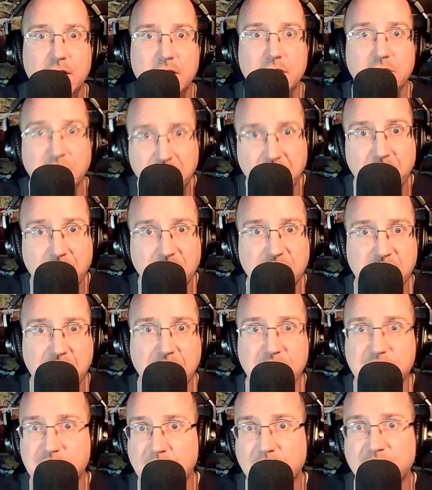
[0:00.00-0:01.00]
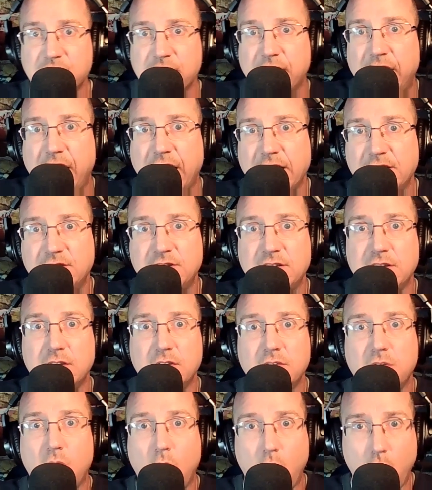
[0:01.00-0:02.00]
So the state judge in the case
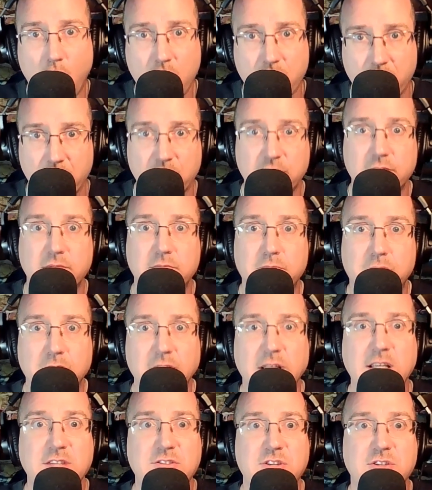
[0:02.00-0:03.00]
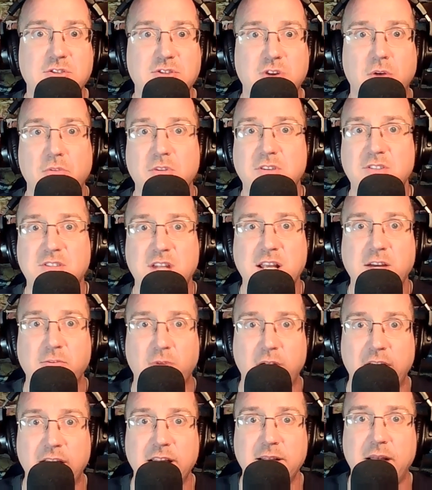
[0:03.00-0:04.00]
ordered police to show the
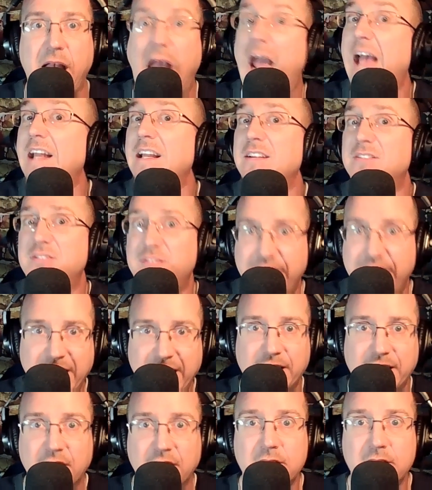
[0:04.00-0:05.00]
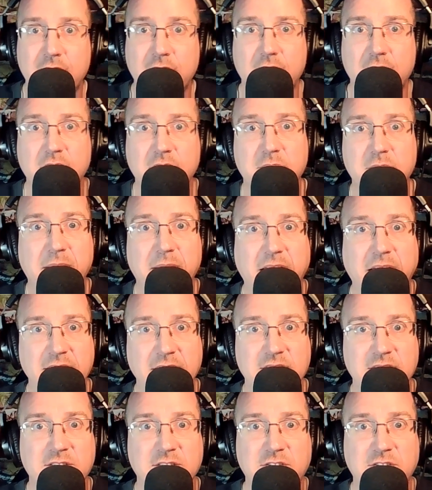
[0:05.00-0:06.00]
Stingray and its data to
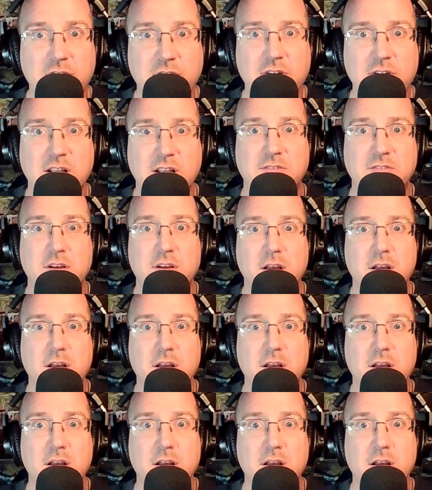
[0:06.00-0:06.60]
McKenzie's attorneys.